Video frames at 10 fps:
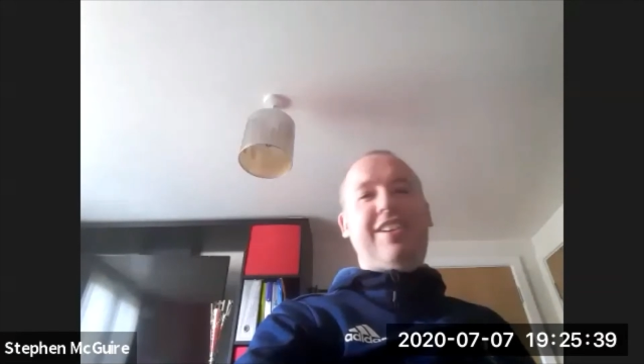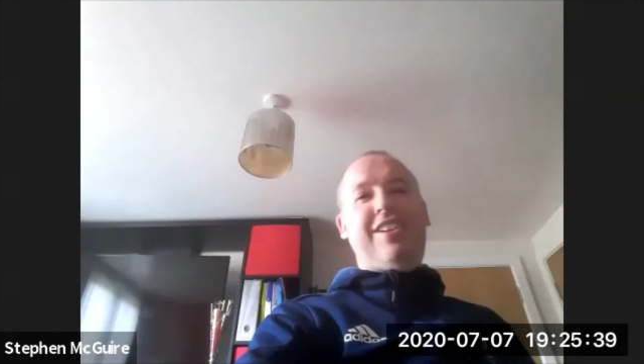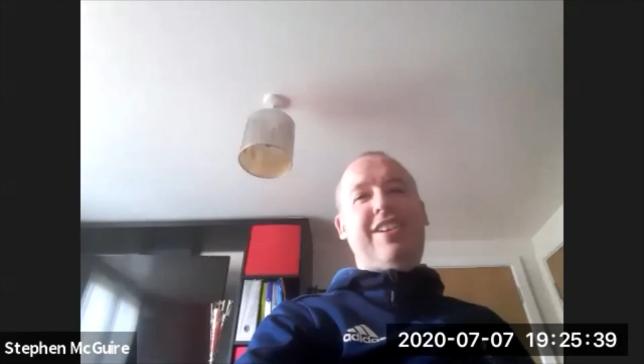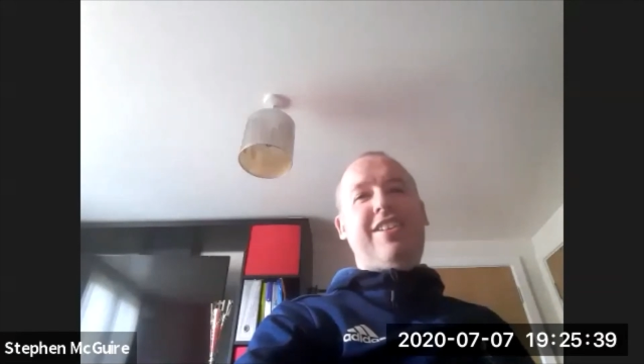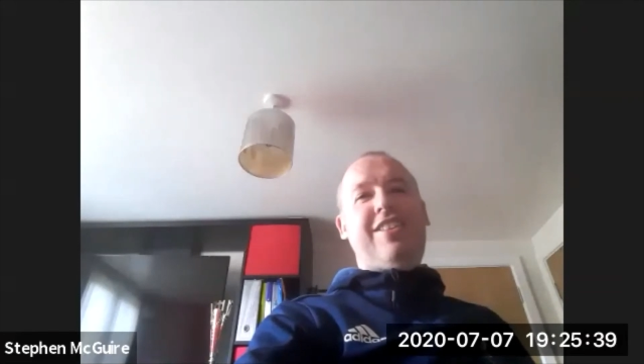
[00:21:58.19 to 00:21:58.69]

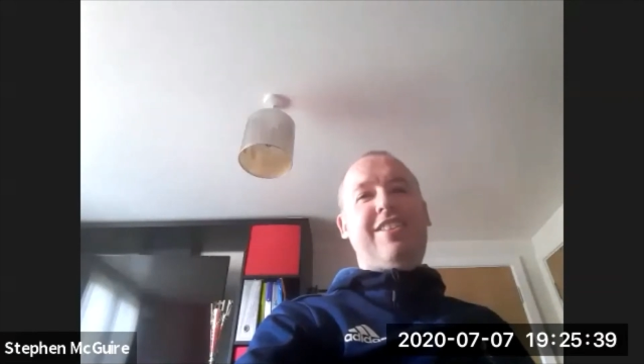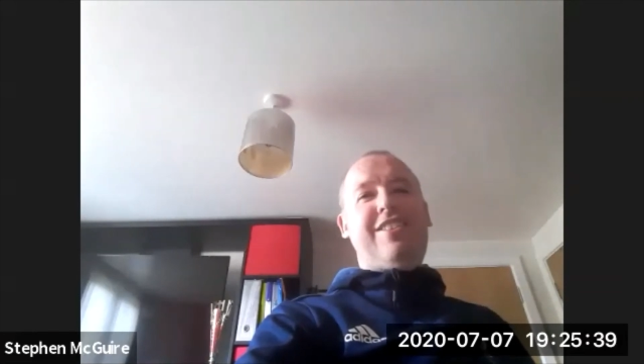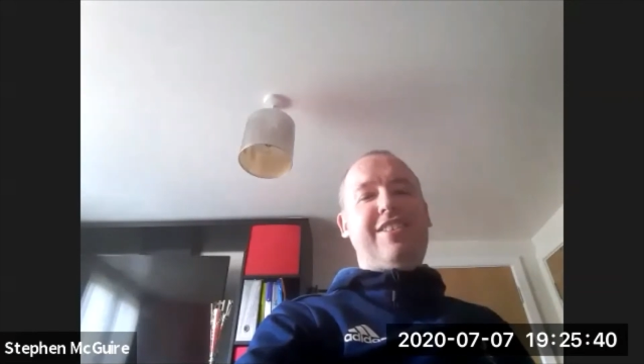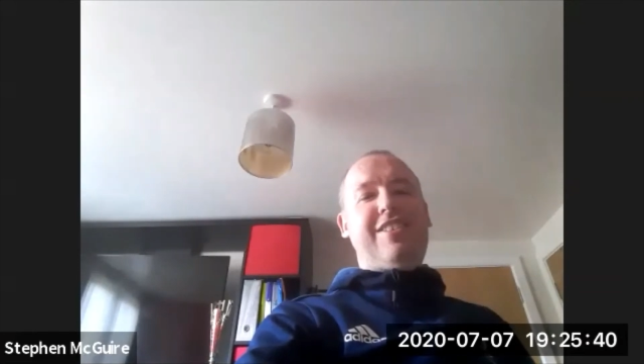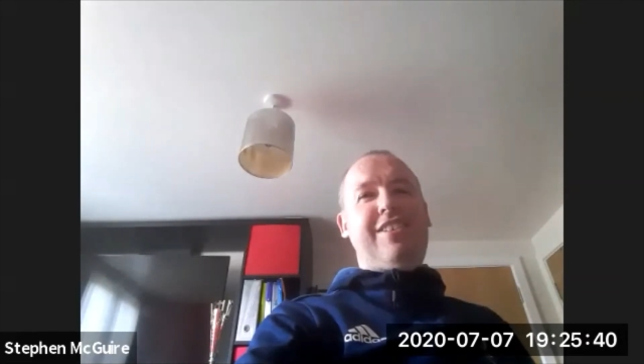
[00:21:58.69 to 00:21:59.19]
And
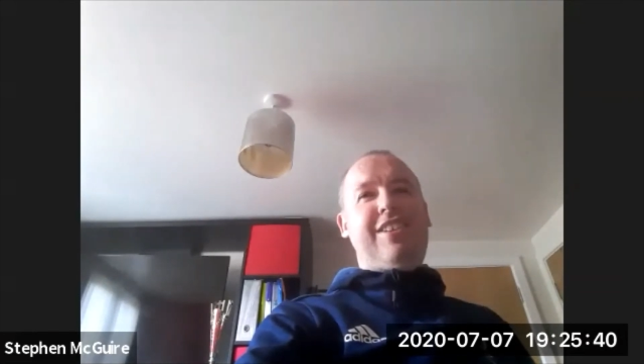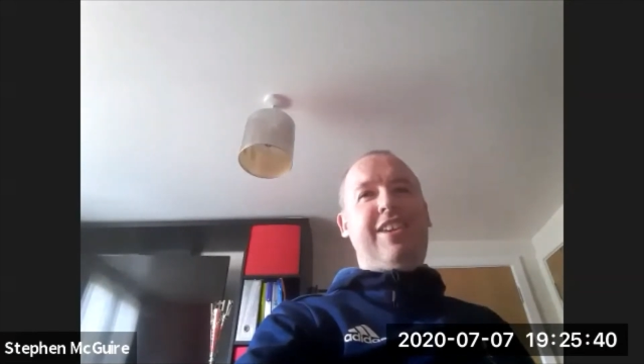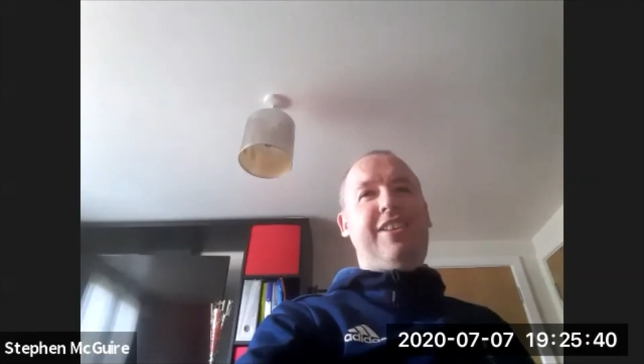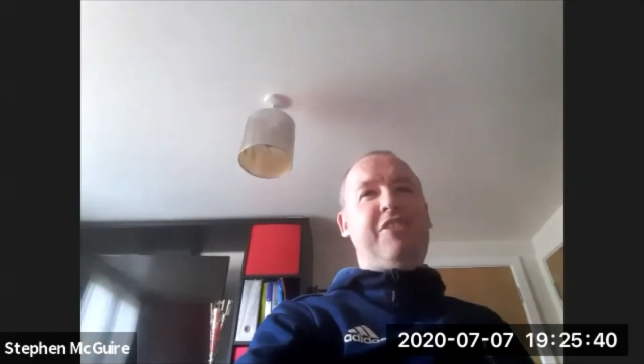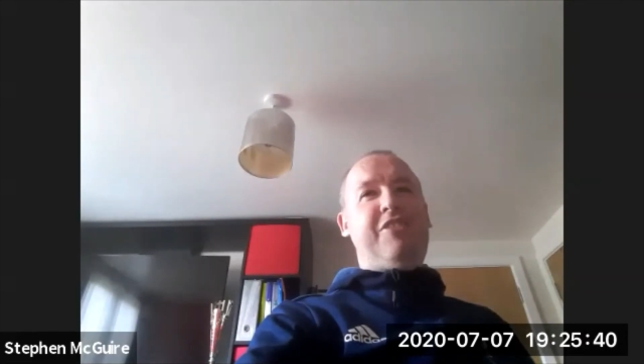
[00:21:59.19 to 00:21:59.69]

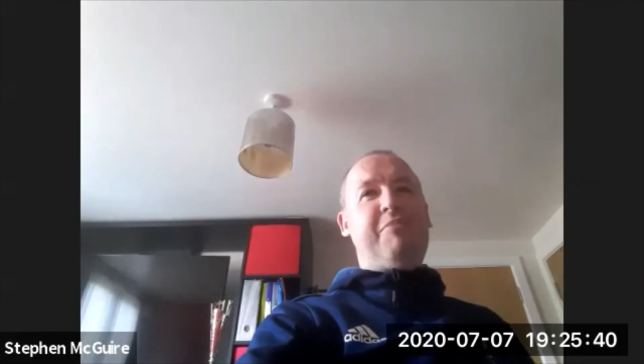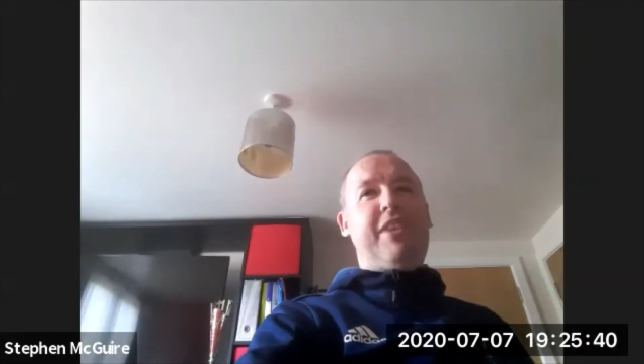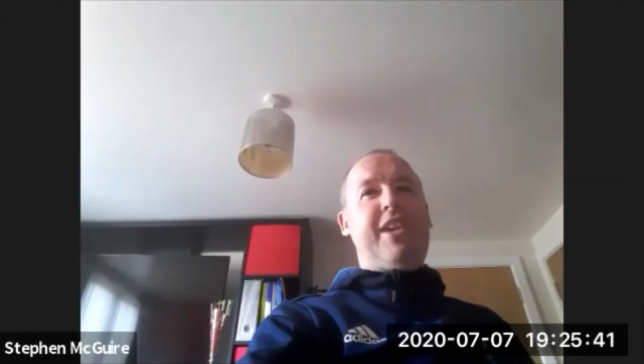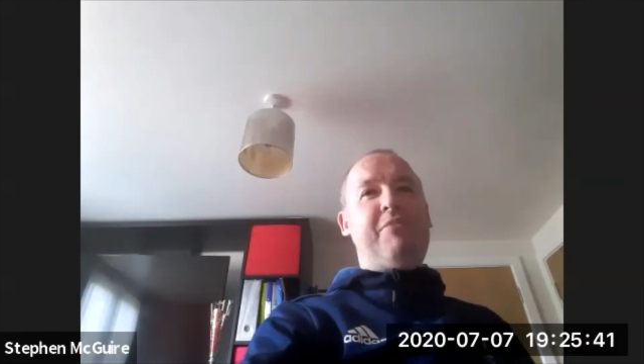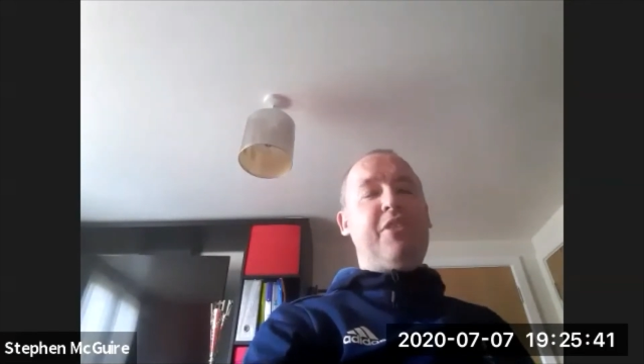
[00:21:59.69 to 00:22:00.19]
he took my
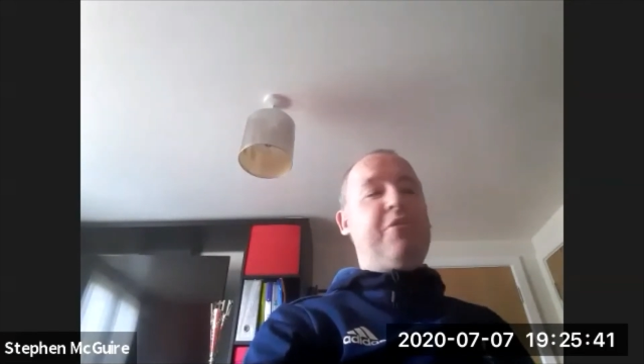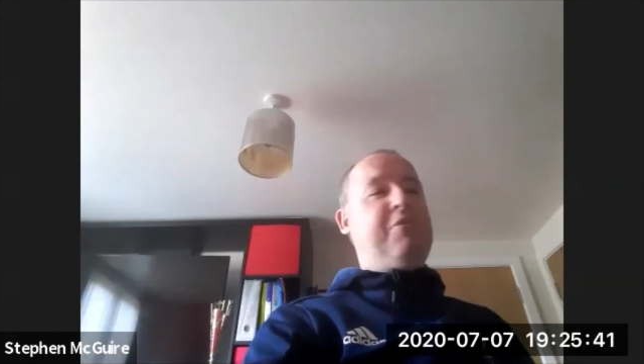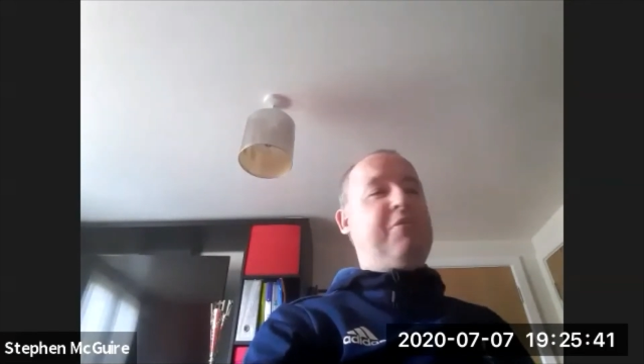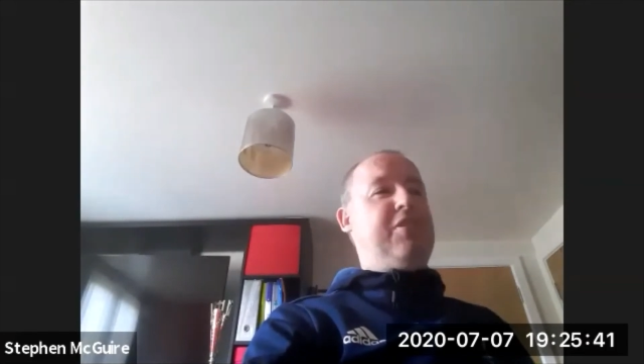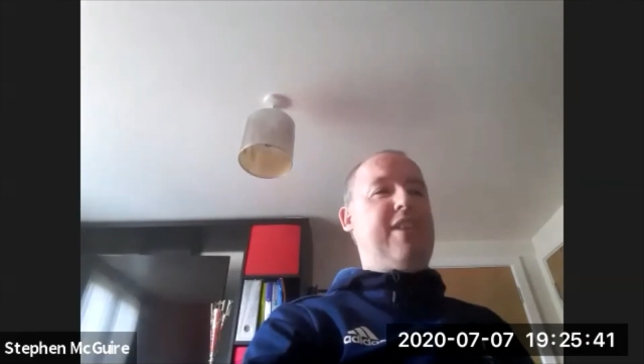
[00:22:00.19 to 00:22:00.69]
game to a
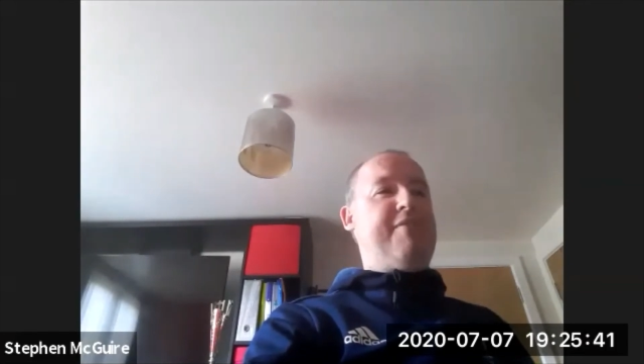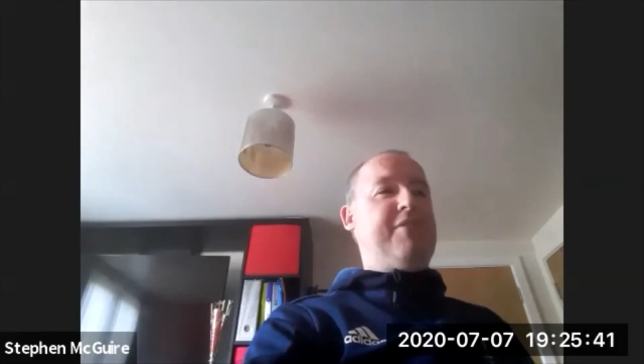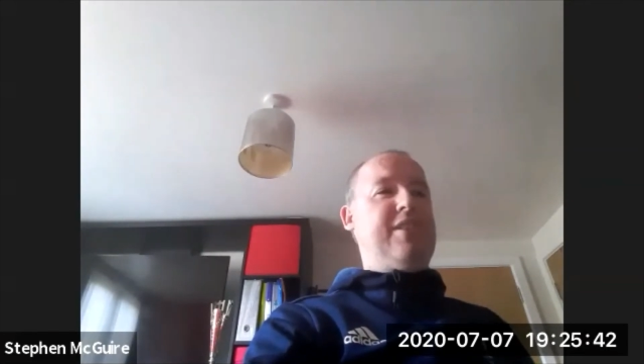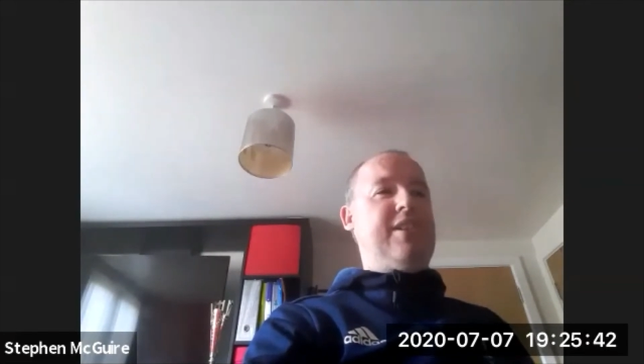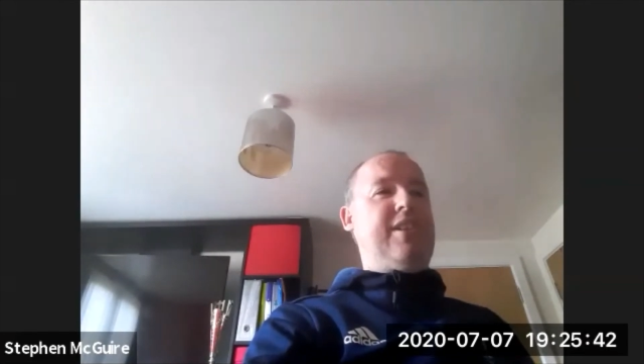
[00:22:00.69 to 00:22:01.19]
whole new
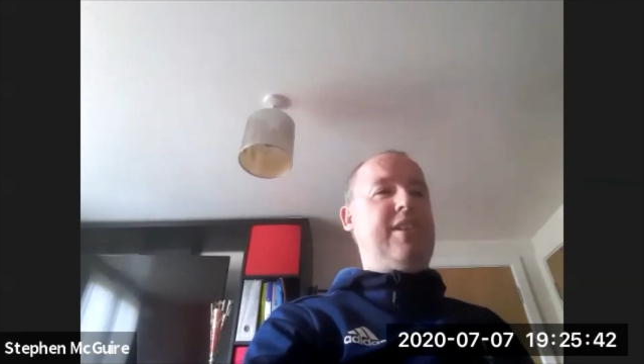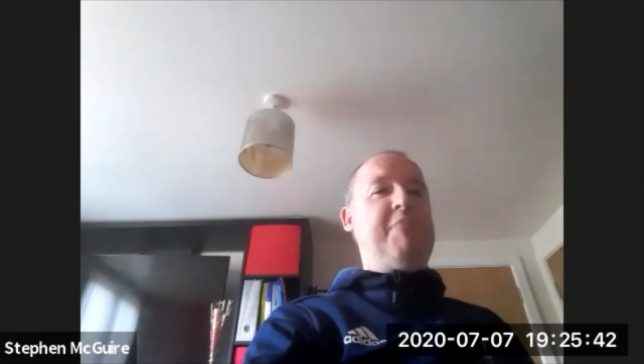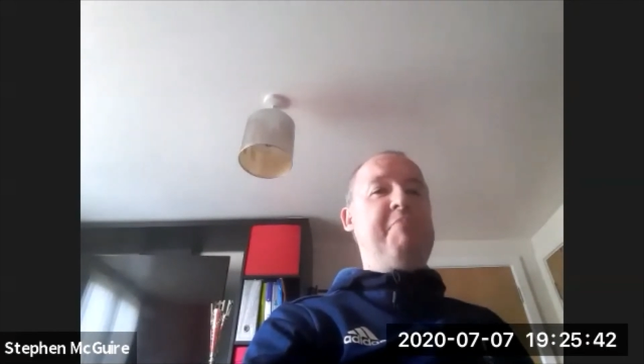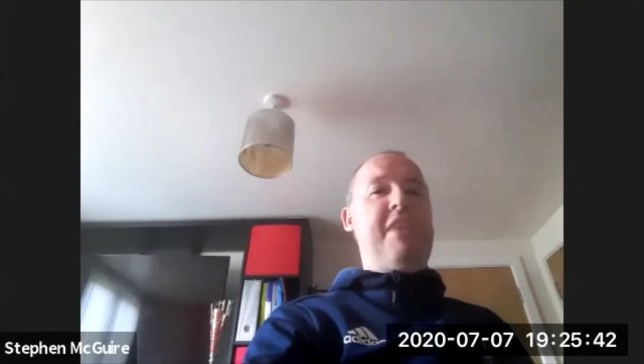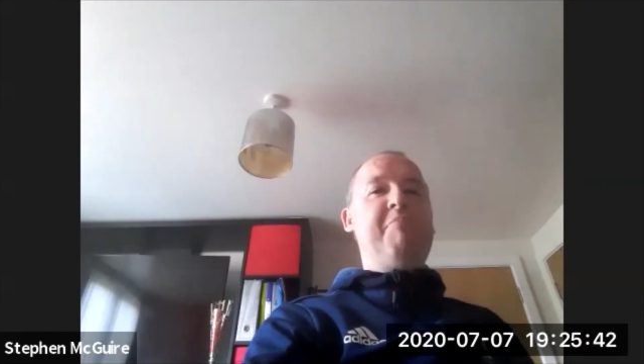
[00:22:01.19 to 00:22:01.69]
level. He
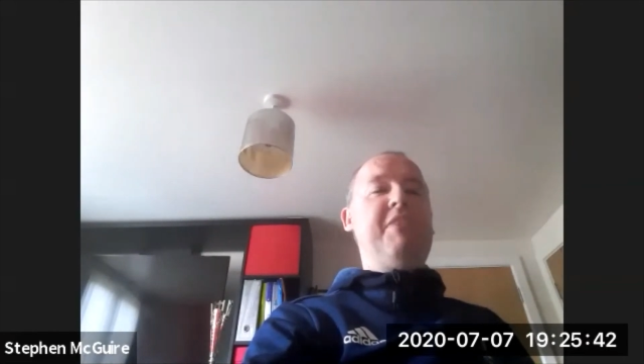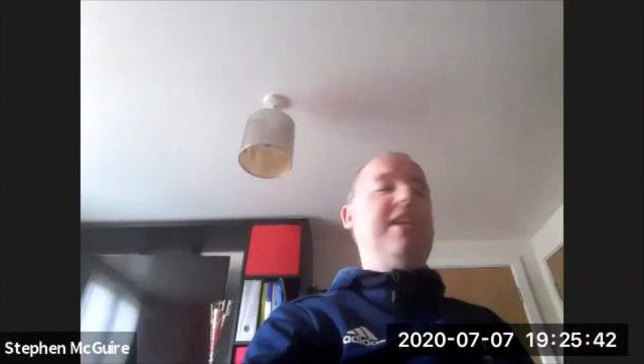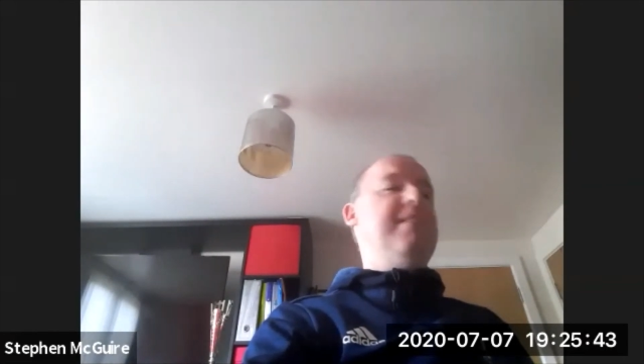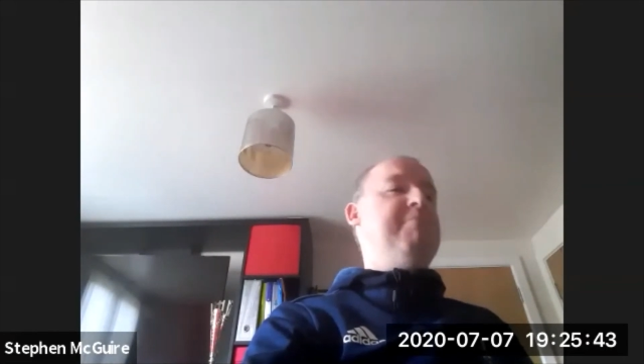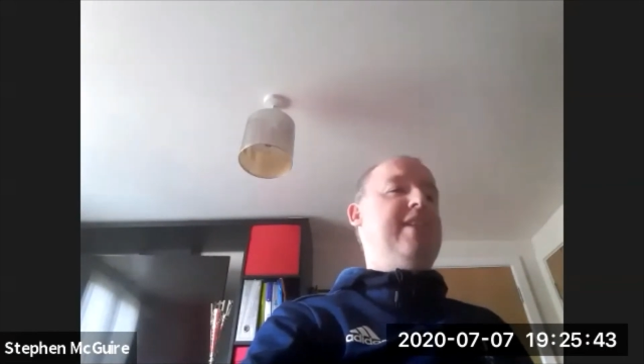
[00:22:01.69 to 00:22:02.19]
made me
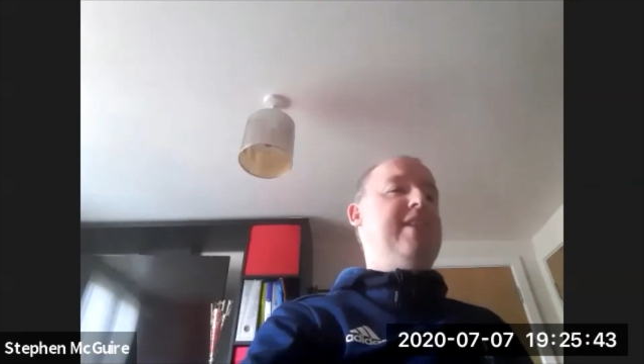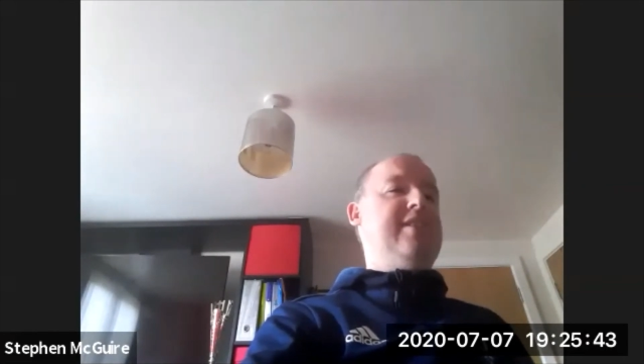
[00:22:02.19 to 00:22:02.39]
competitive